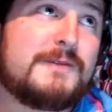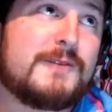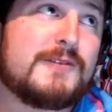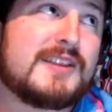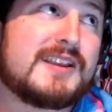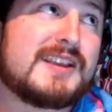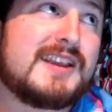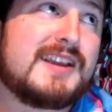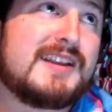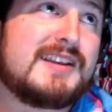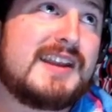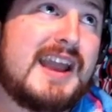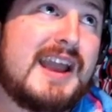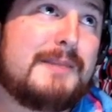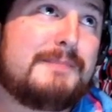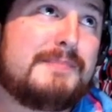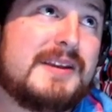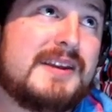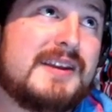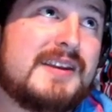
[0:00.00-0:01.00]
for the
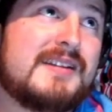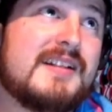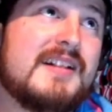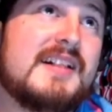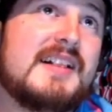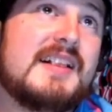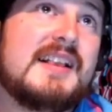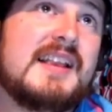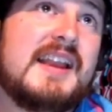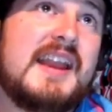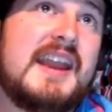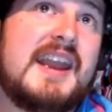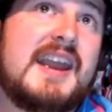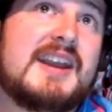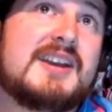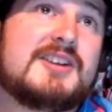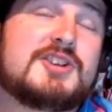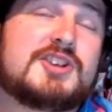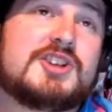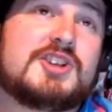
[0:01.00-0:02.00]
kidnapping,
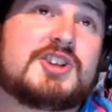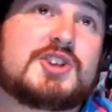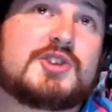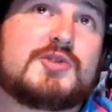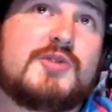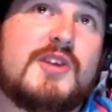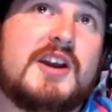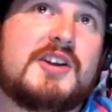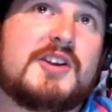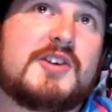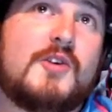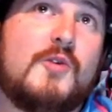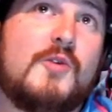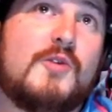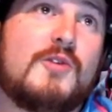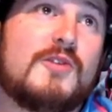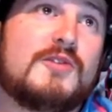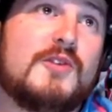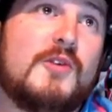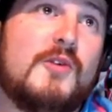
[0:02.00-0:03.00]
and she's trying to
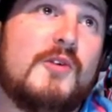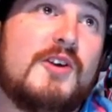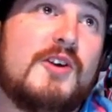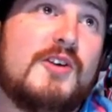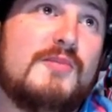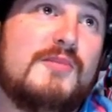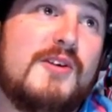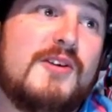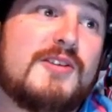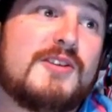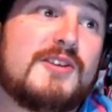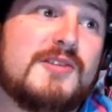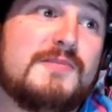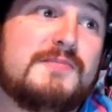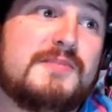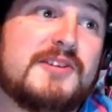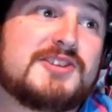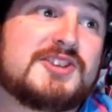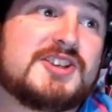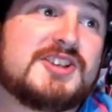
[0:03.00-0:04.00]
corner the oil market,
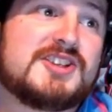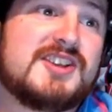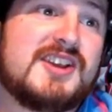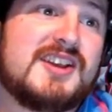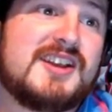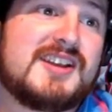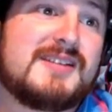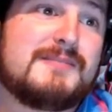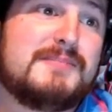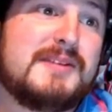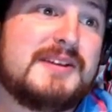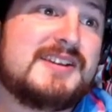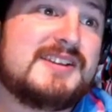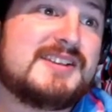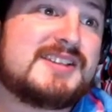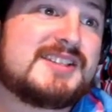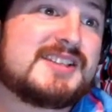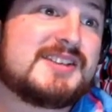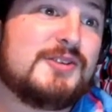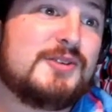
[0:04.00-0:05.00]
but she's like, but
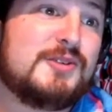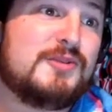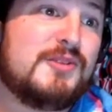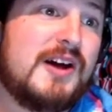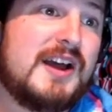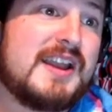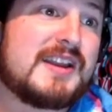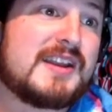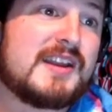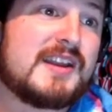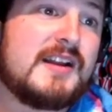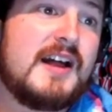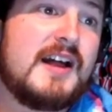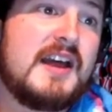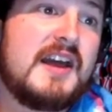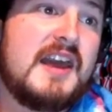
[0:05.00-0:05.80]
he's still like,